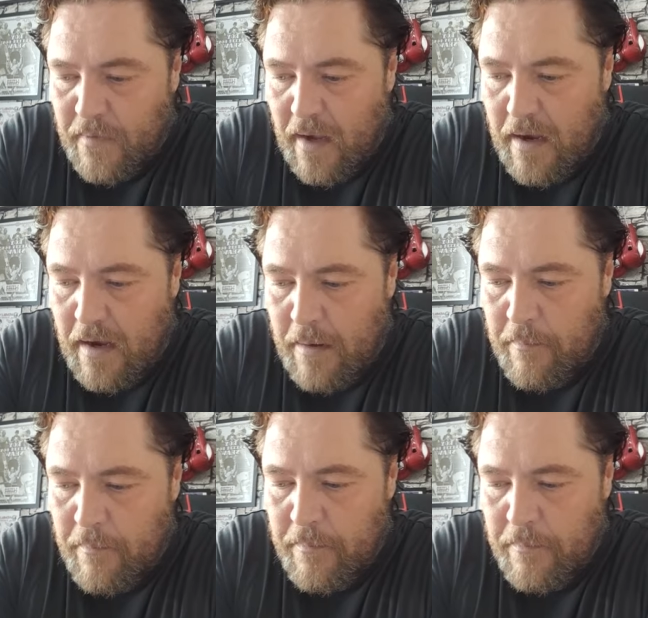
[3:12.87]

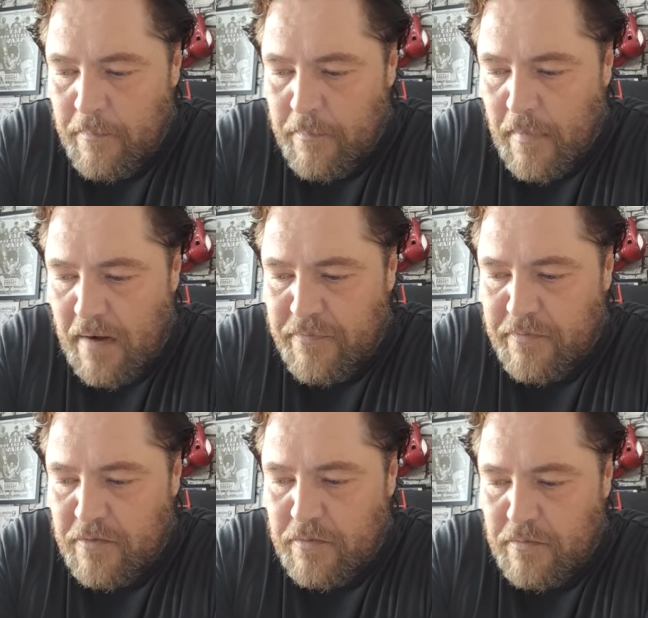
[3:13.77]
I've
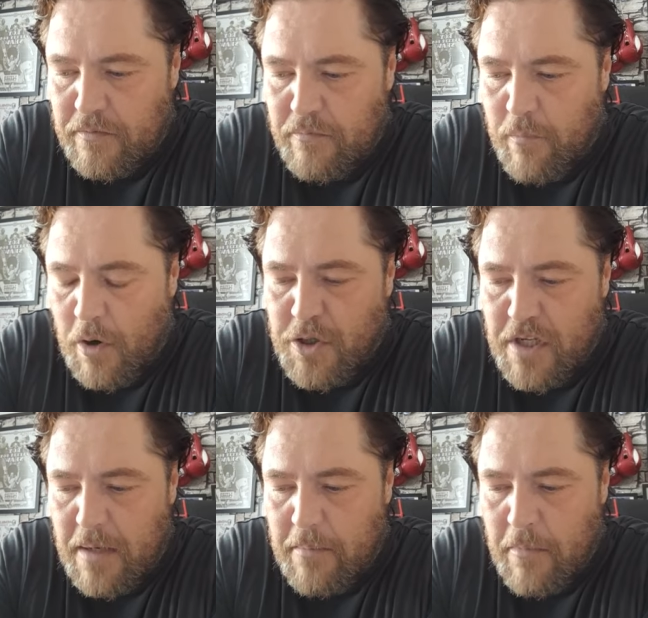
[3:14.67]
watched
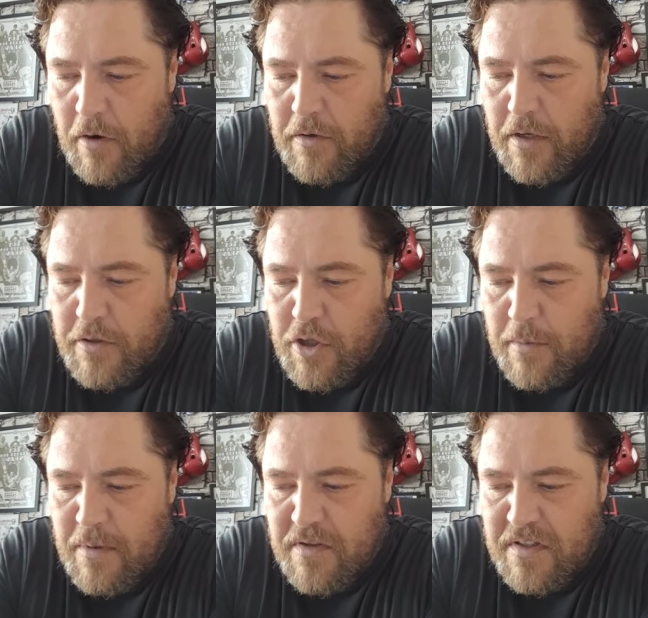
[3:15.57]
him on
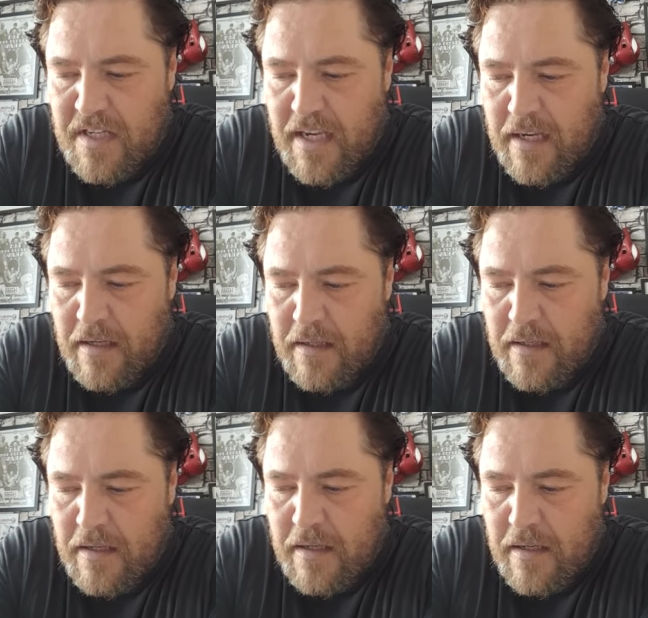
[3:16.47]
YouTube the other day,
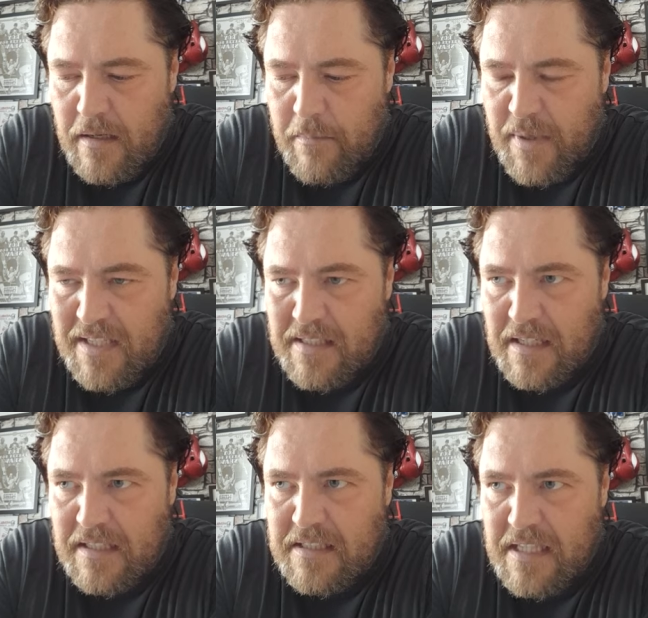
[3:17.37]

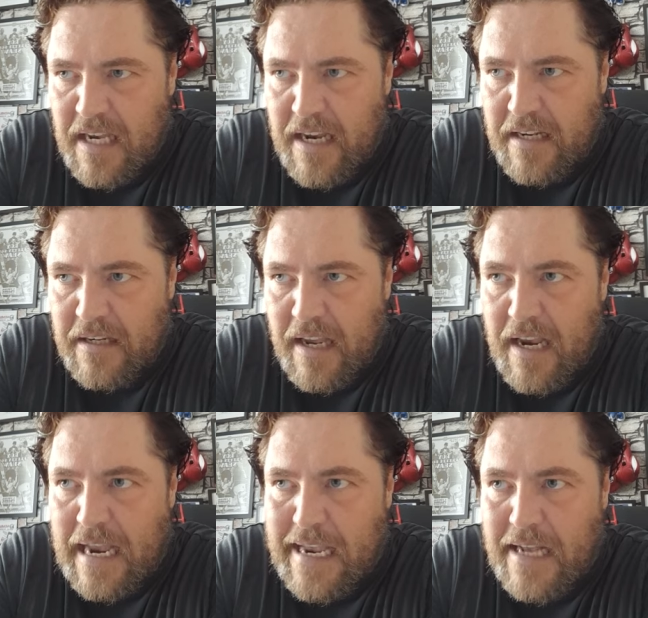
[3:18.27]
basically saying
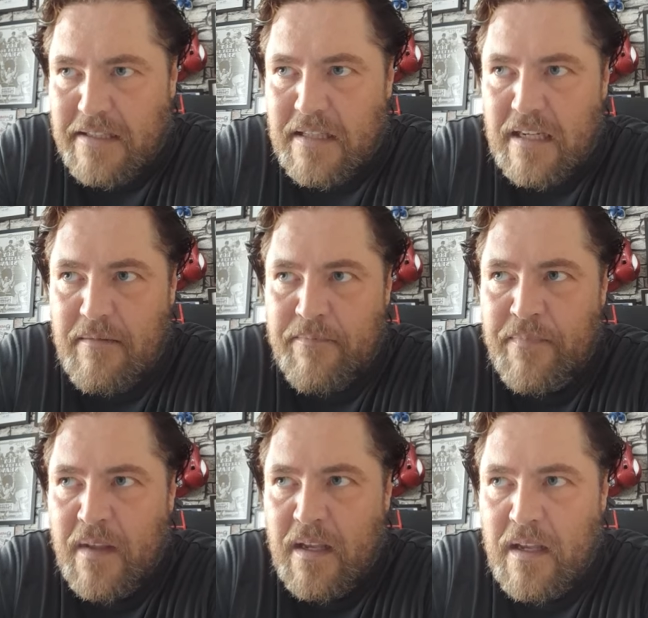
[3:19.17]
he had to
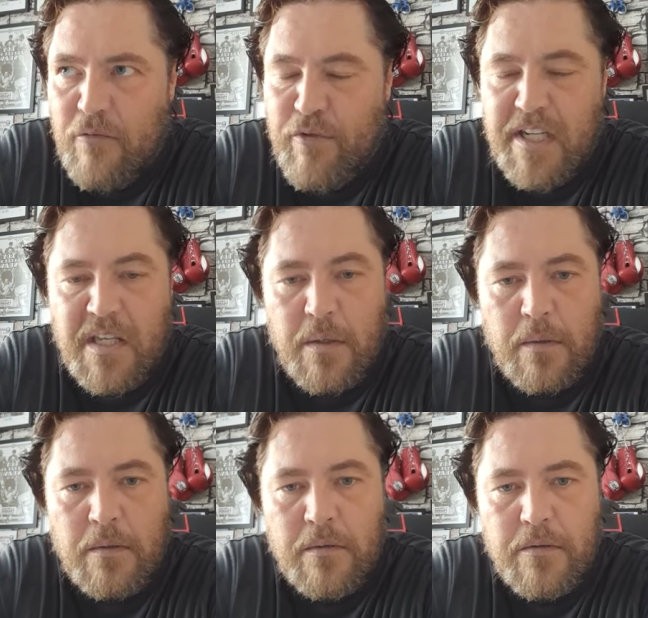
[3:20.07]

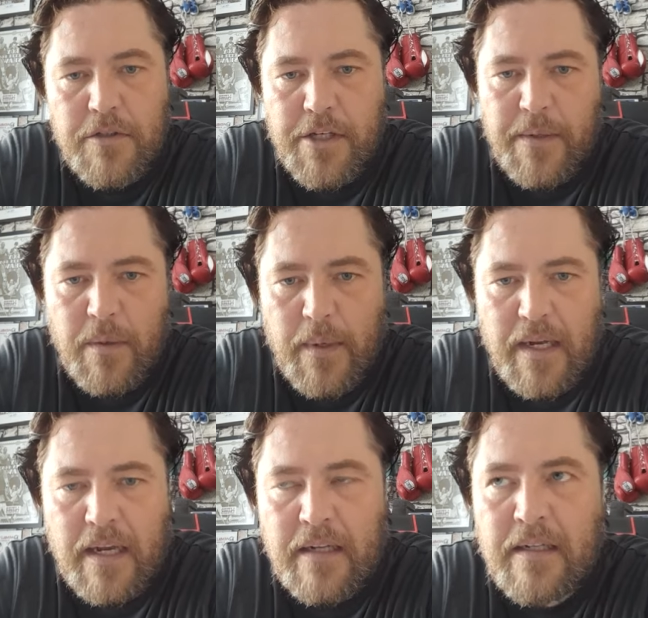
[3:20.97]
ridicule Junior
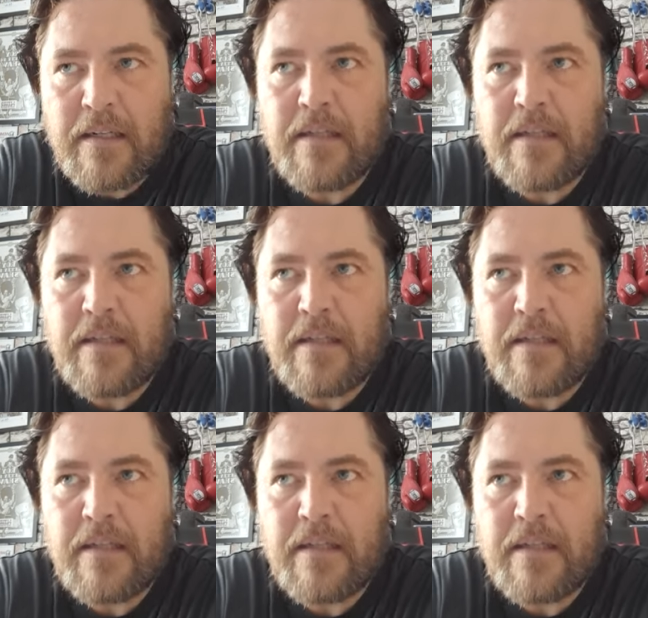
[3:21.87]
Witter.